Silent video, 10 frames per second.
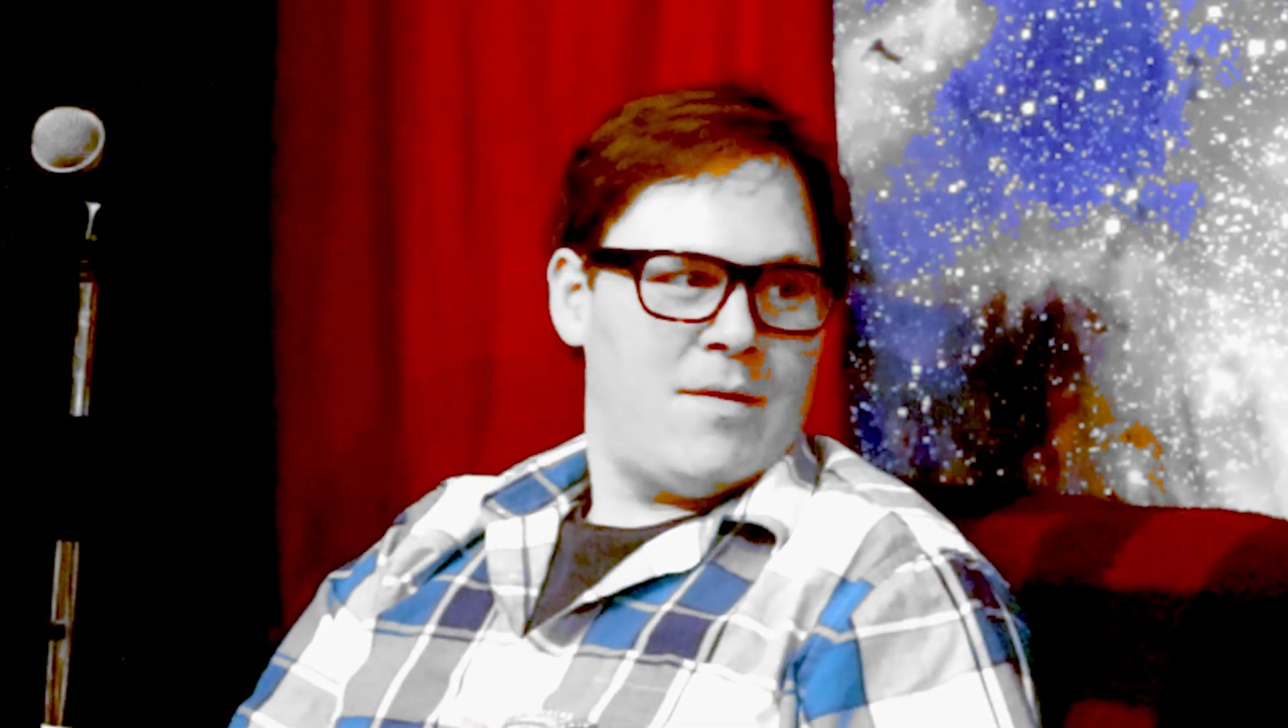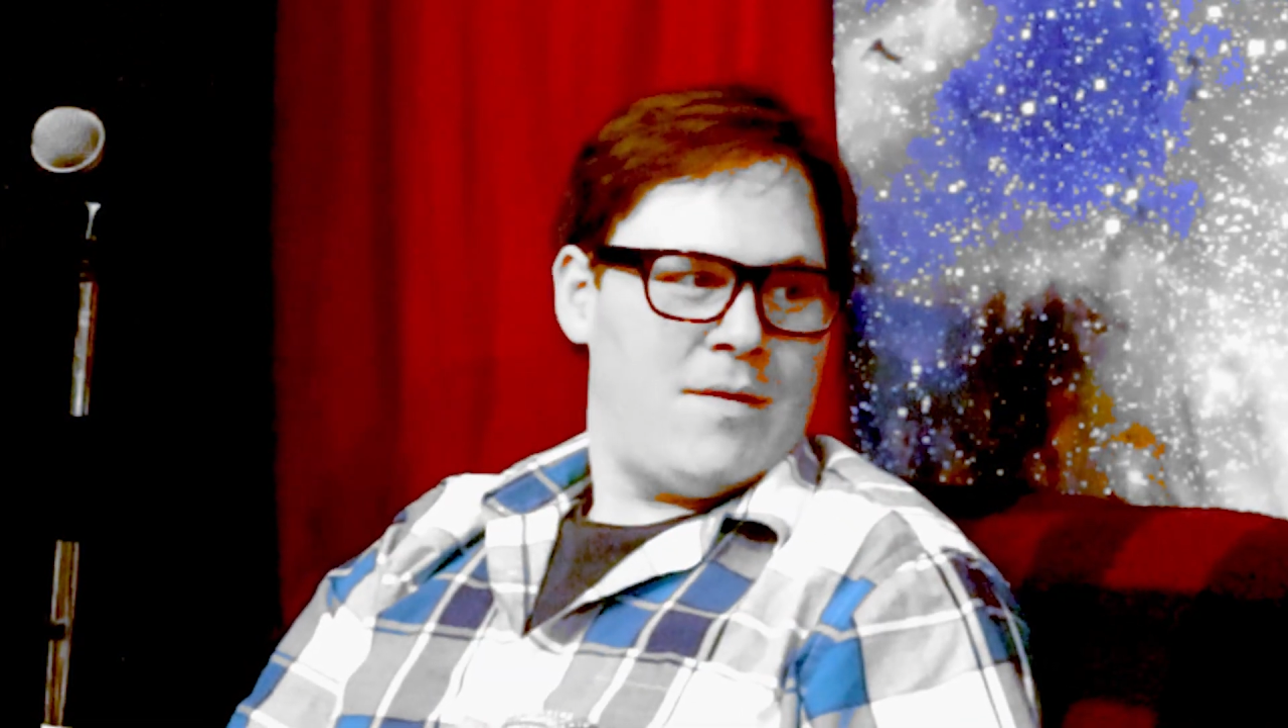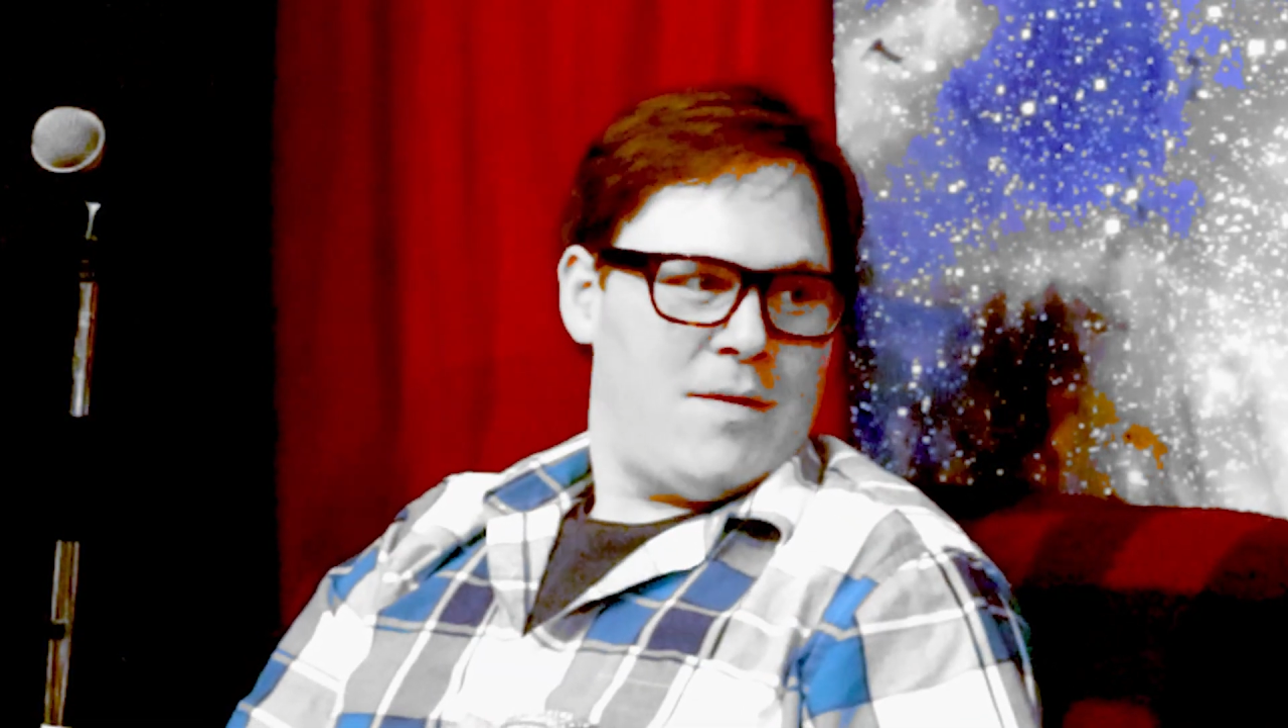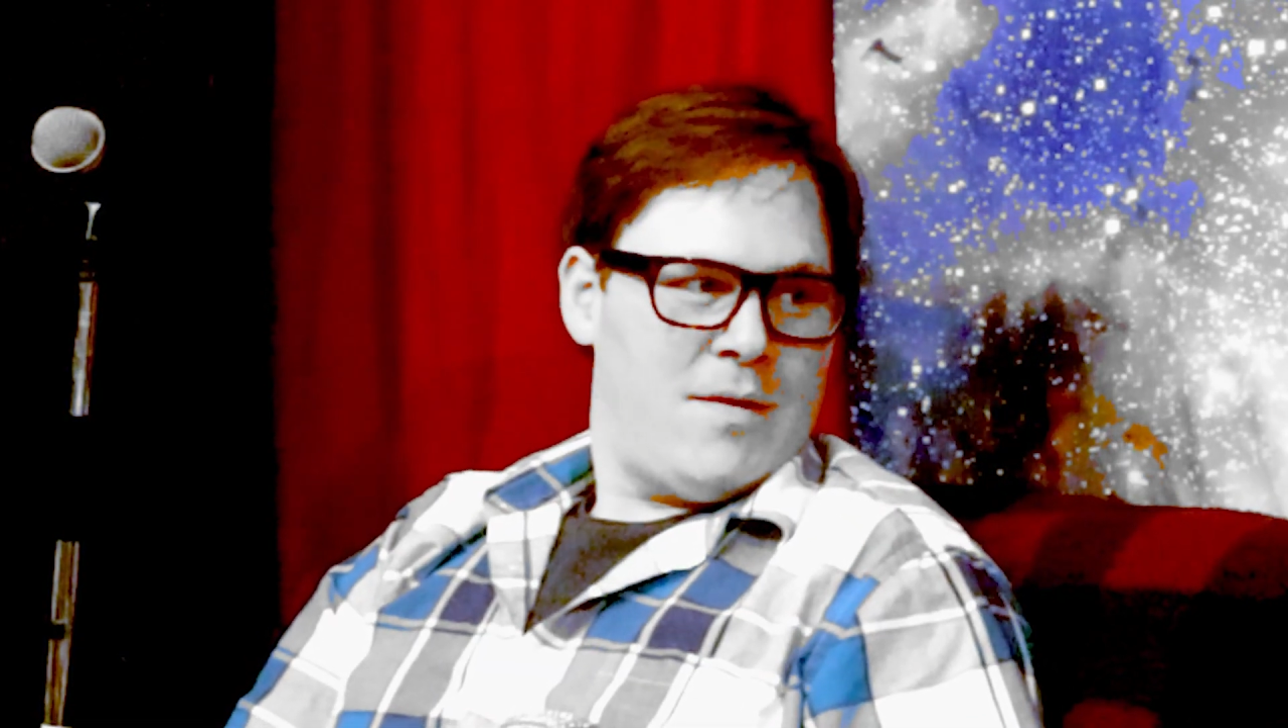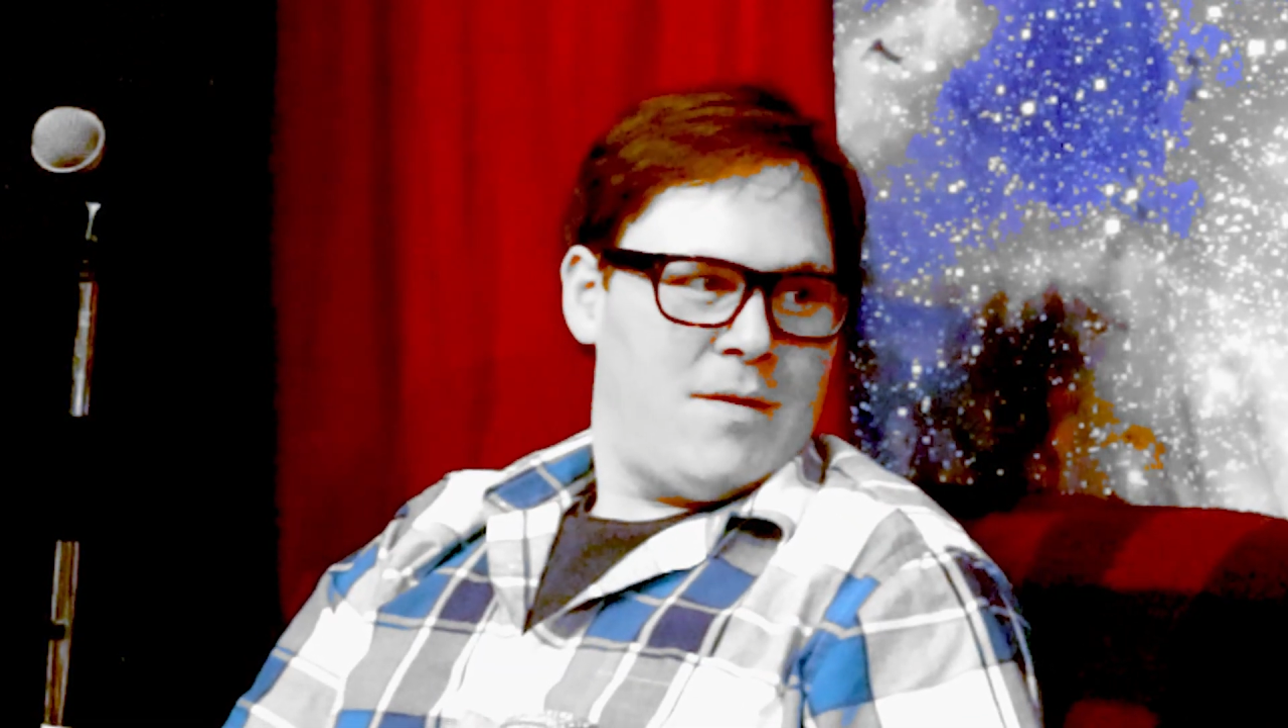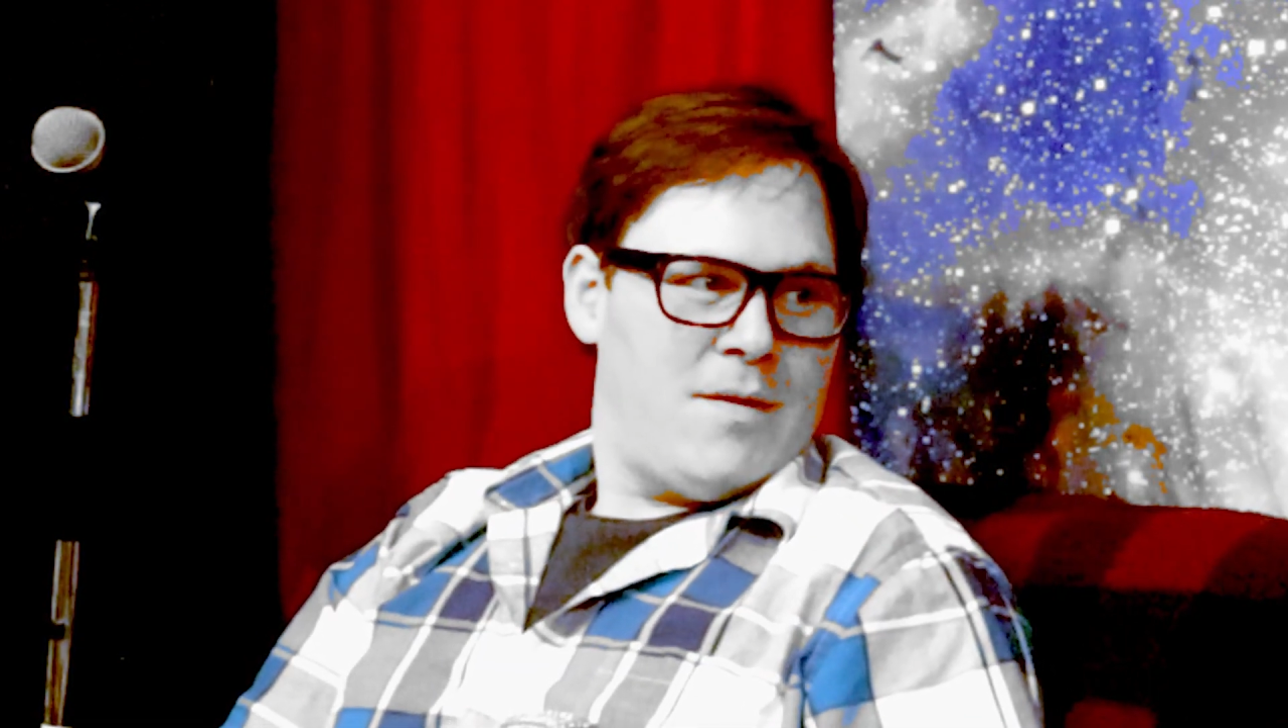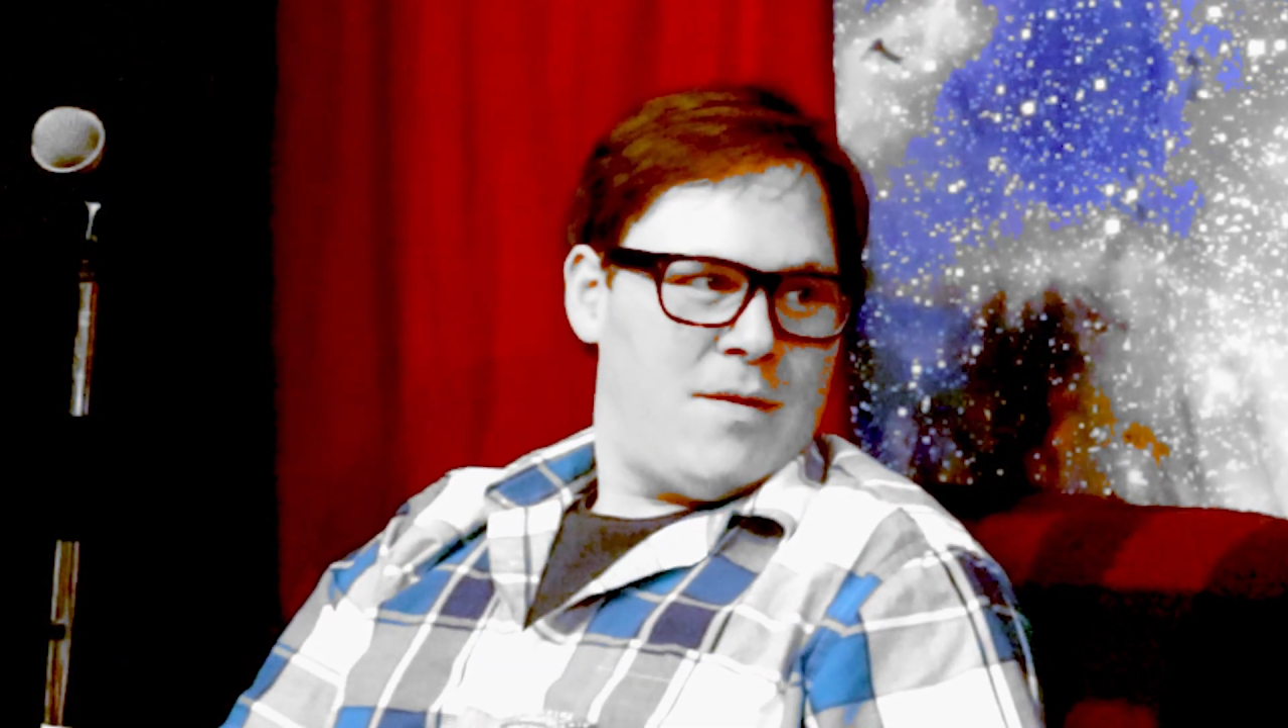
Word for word: the internal